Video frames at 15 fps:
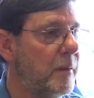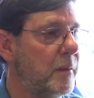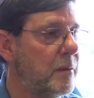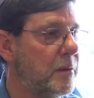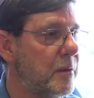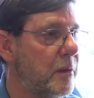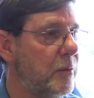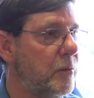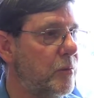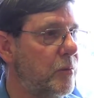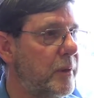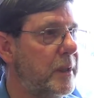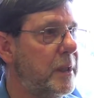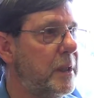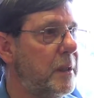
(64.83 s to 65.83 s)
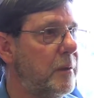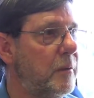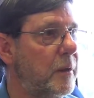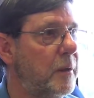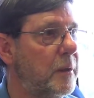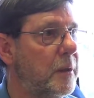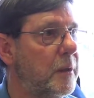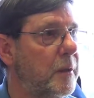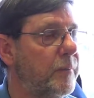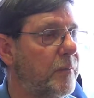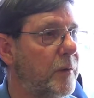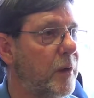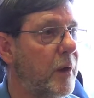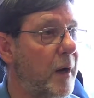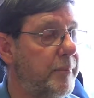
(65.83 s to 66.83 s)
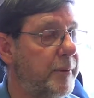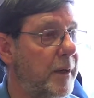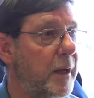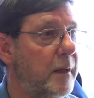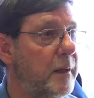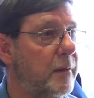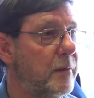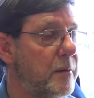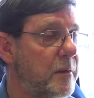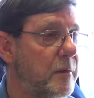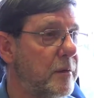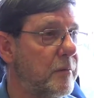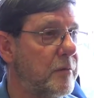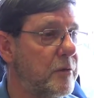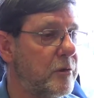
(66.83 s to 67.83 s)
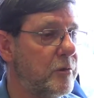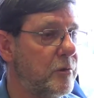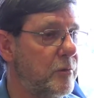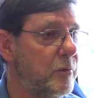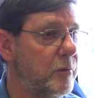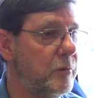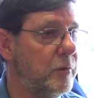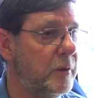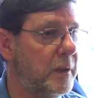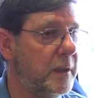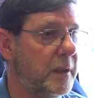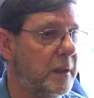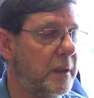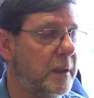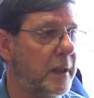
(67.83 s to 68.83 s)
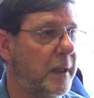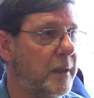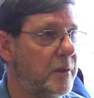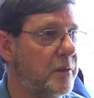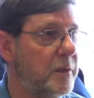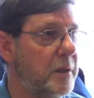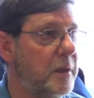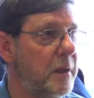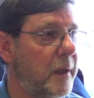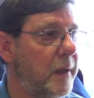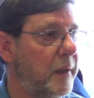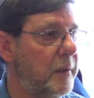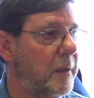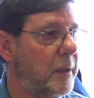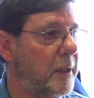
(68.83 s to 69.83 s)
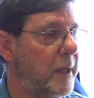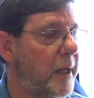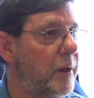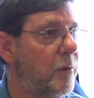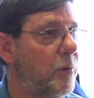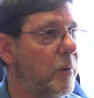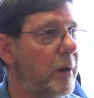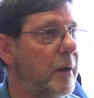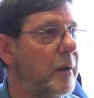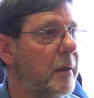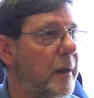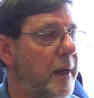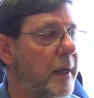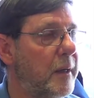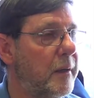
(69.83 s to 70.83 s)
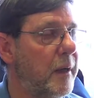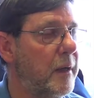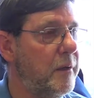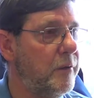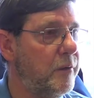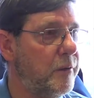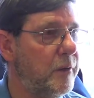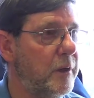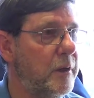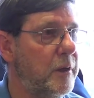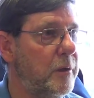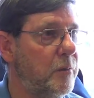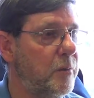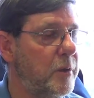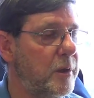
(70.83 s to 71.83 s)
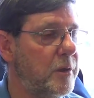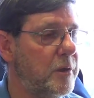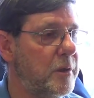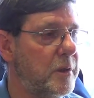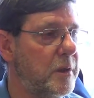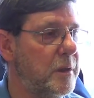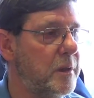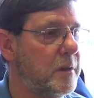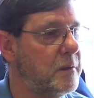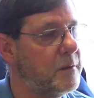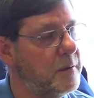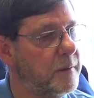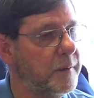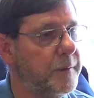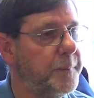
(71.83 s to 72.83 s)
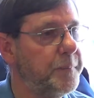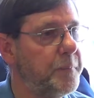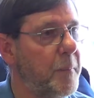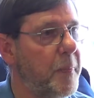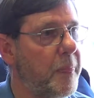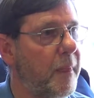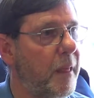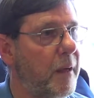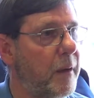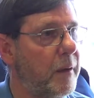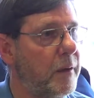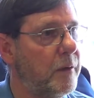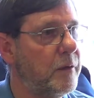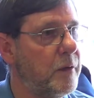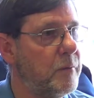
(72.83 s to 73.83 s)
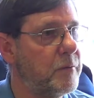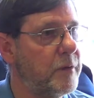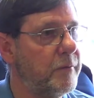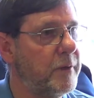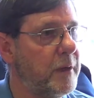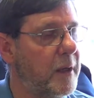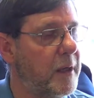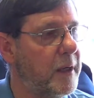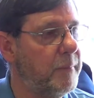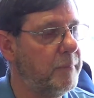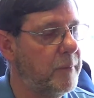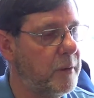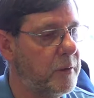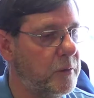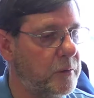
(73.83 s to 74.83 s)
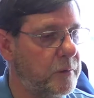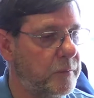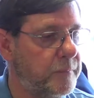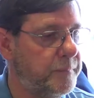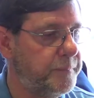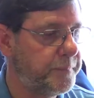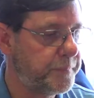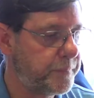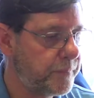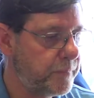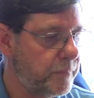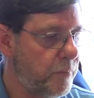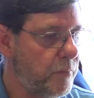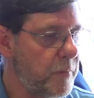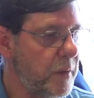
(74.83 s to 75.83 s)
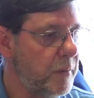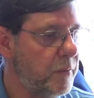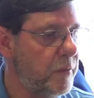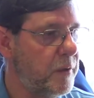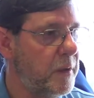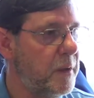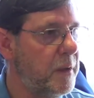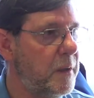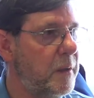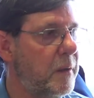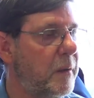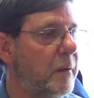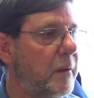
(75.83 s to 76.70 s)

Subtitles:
So we are upgrading the service to a sea area A1 and A3, which is in terms of the IMO, the